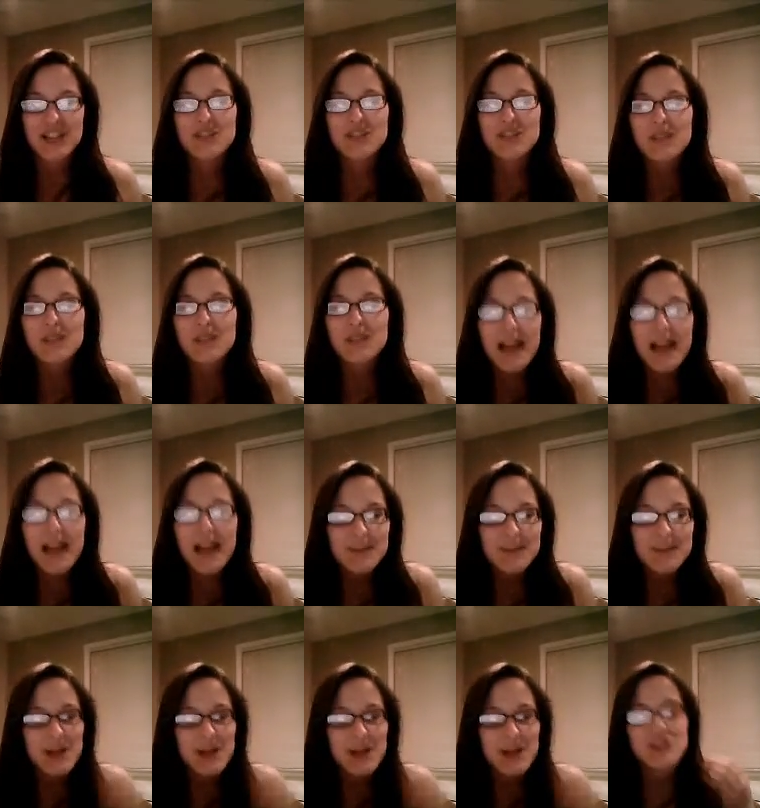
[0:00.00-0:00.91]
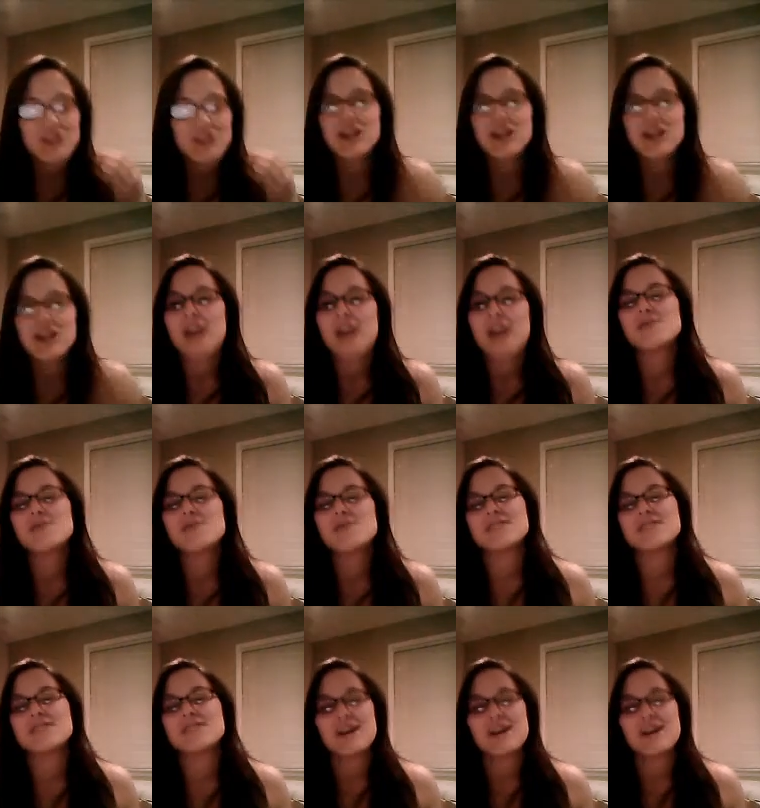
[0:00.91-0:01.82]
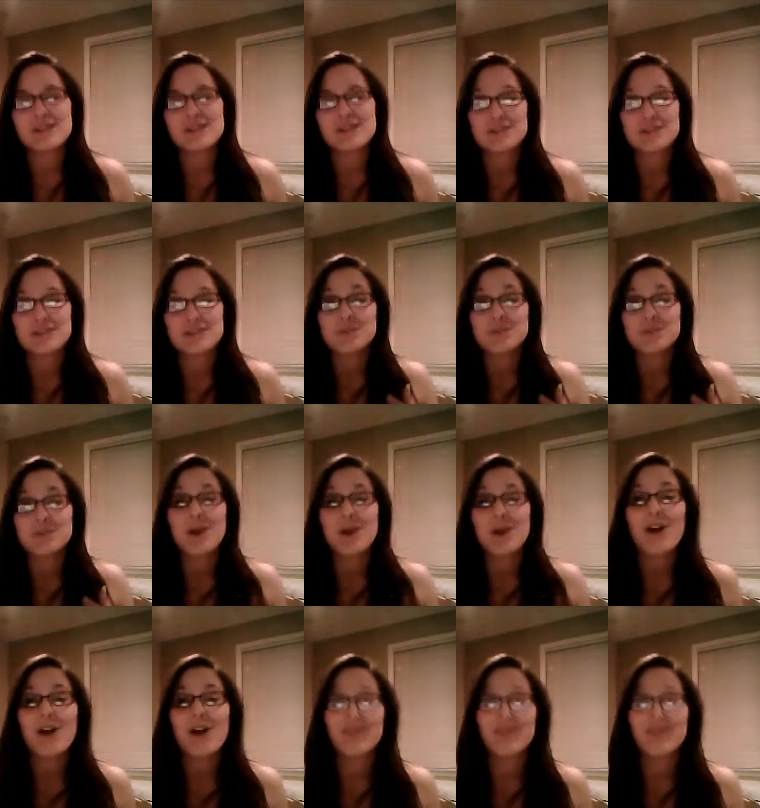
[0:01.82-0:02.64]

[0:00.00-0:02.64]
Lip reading: She realized beyond a shadow of a doubt that she was